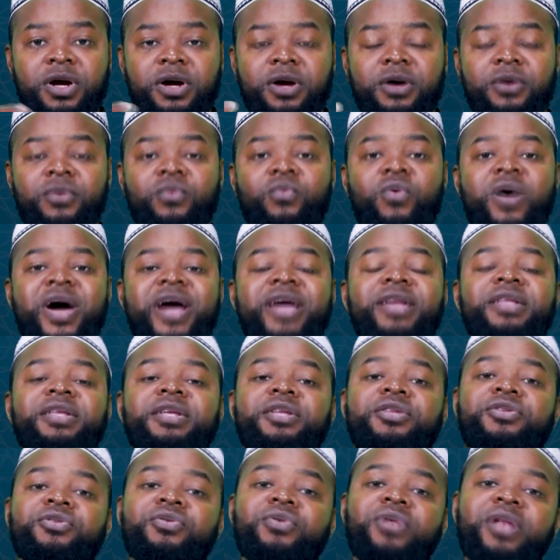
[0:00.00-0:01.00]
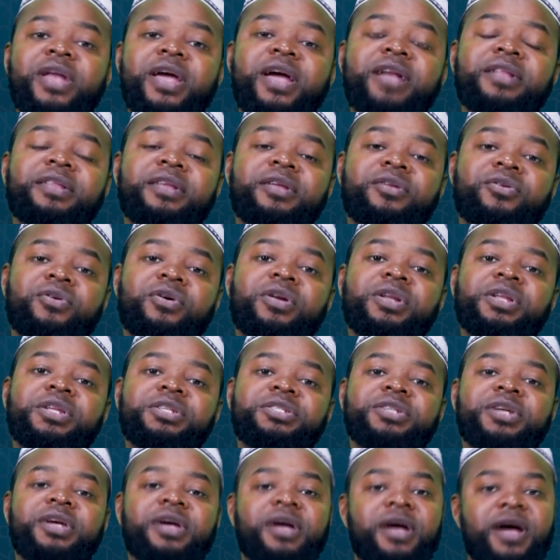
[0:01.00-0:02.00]
why did you learn the
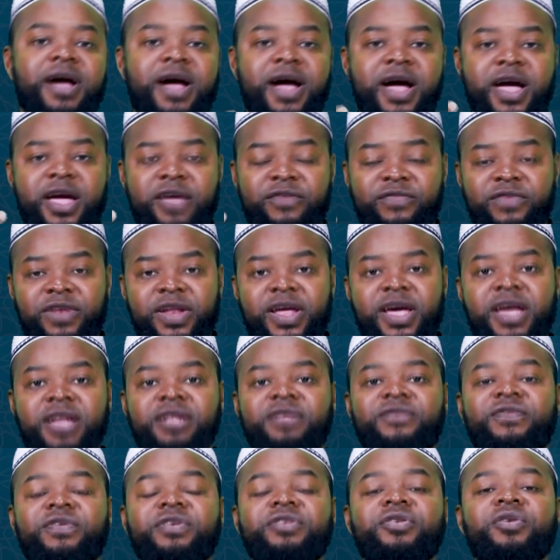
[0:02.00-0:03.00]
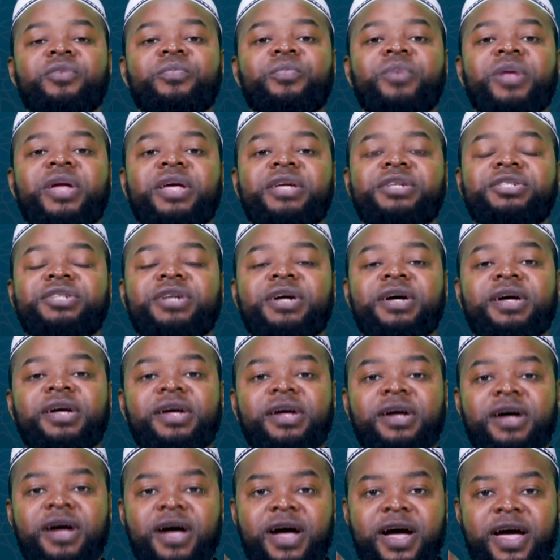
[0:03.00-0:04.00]
knowledge? I have learned for your pleasure.
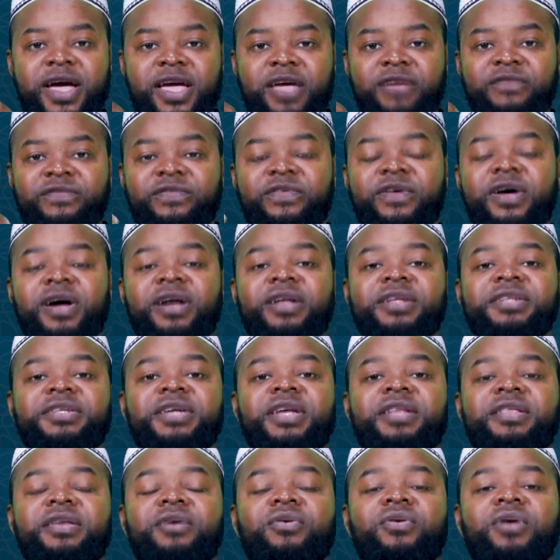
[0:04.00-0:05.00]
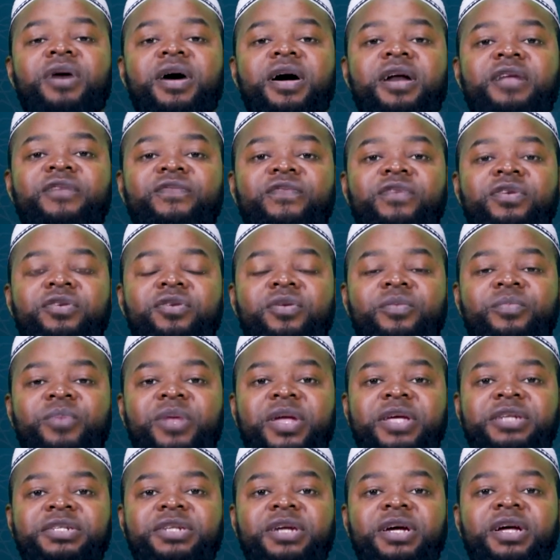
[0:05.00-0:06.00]
I have recited the Quran for your
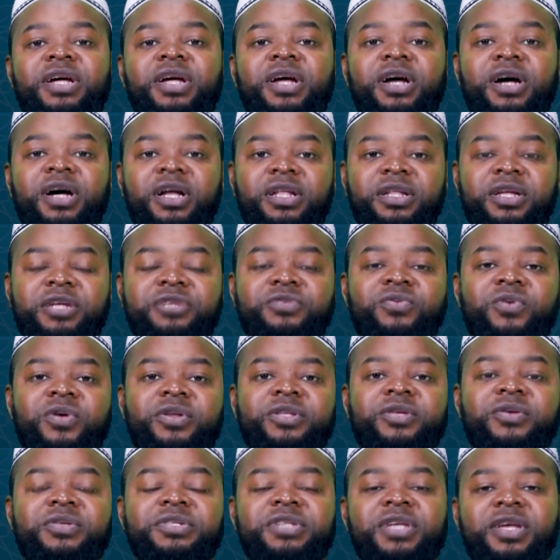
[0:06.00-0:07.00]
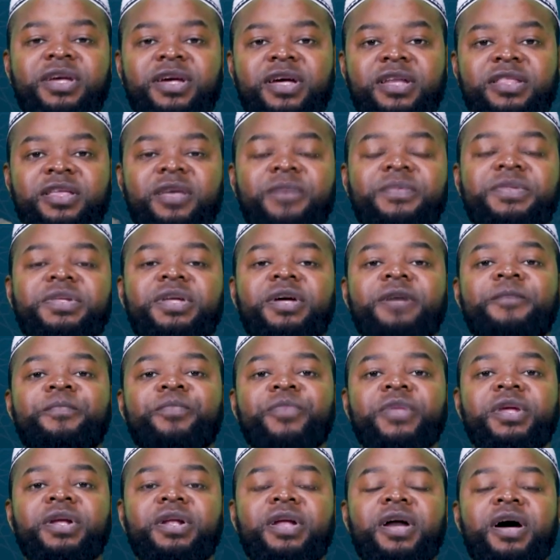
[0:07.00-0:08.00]
pleasure. Allah subhanahu wa ta'ala will say, kadhabta.
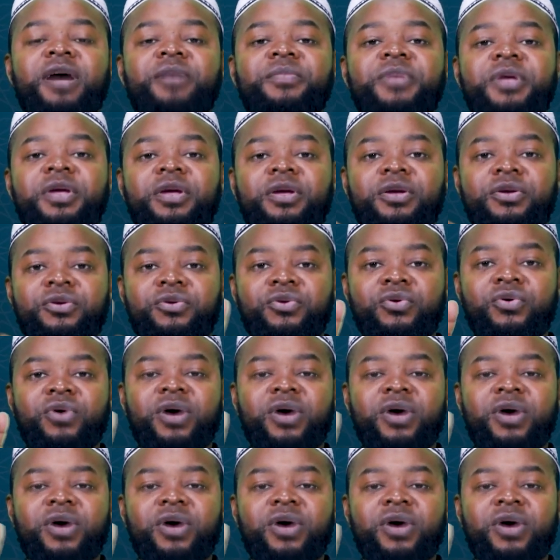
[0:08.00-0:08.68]
Now, you